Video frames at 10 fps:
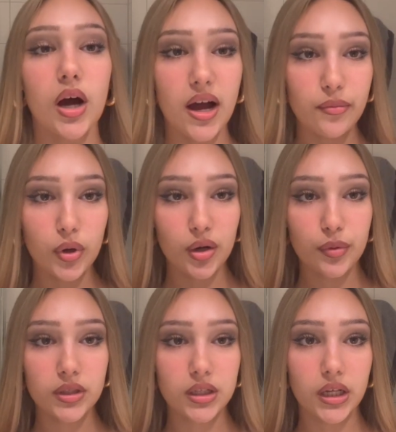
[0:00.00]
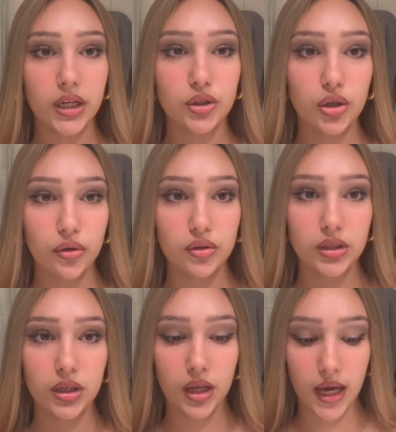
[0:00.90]
I've purposely
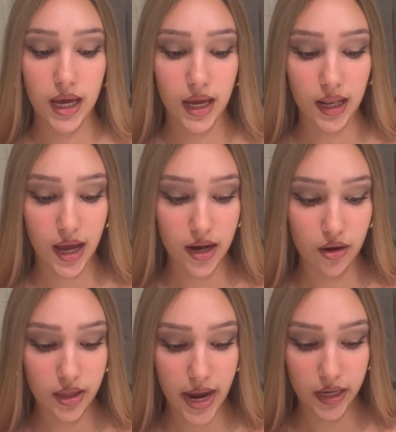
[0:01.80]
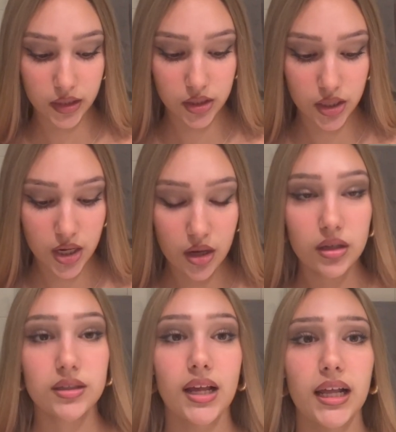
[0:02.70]
chosen a liner that's
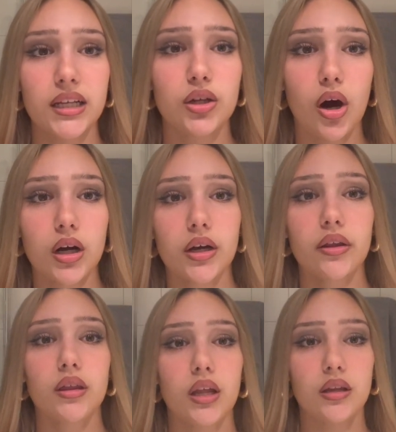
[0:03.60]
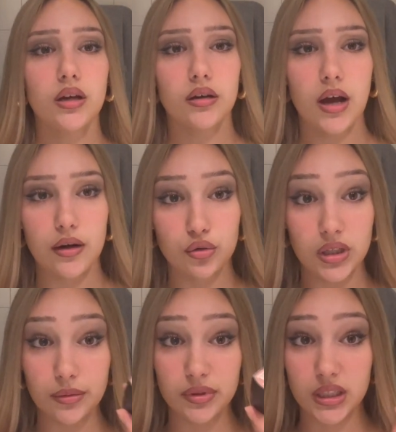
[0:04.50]
slightly darker than the actual
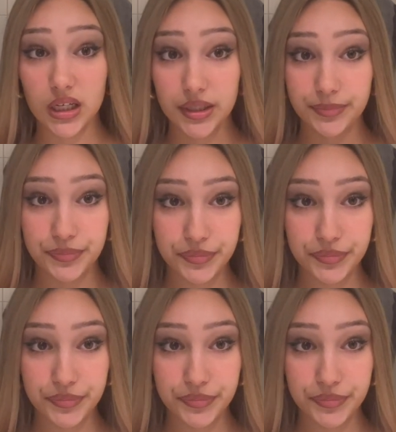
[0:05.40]
lipstick.